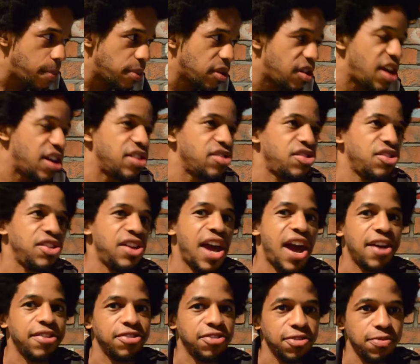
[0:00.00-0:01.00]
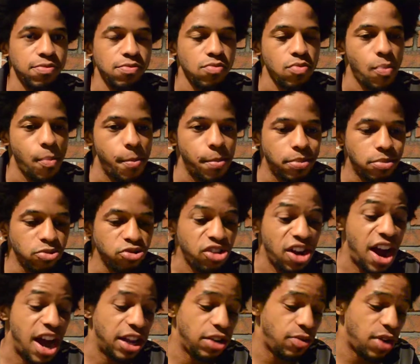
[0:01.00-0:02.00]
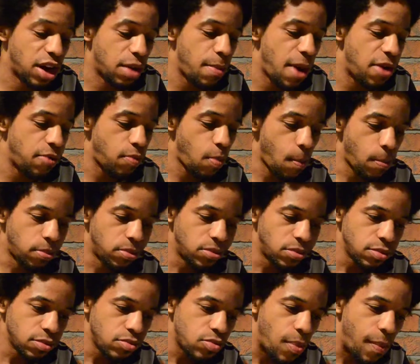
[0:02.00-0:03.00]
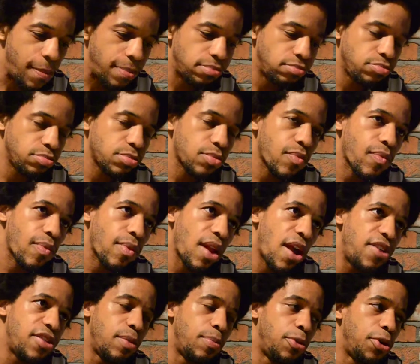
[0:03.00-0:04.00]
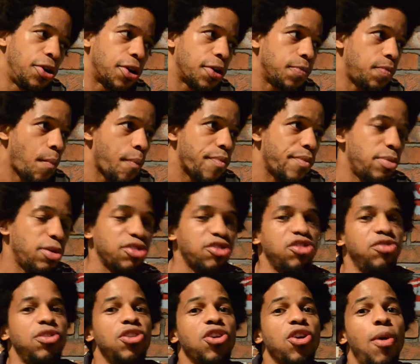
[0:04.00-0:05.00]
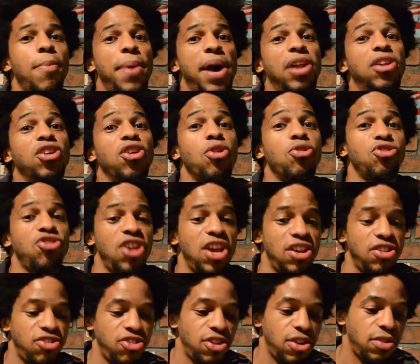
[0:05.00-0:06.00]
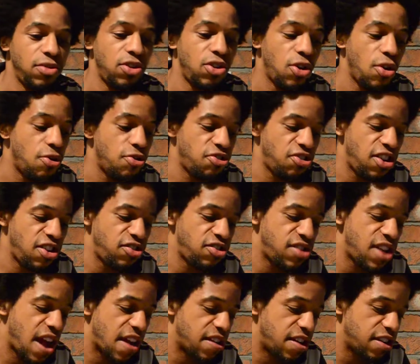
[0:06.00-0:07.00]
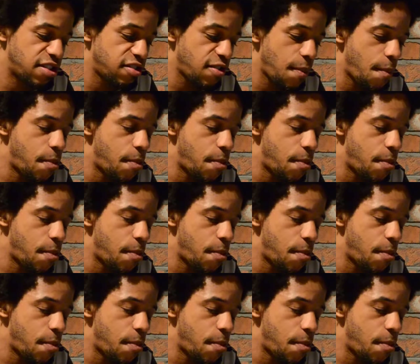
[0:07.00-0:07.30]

Getting to Yes, which I highly recommend. In the book is about negotiation and negotiation tactics.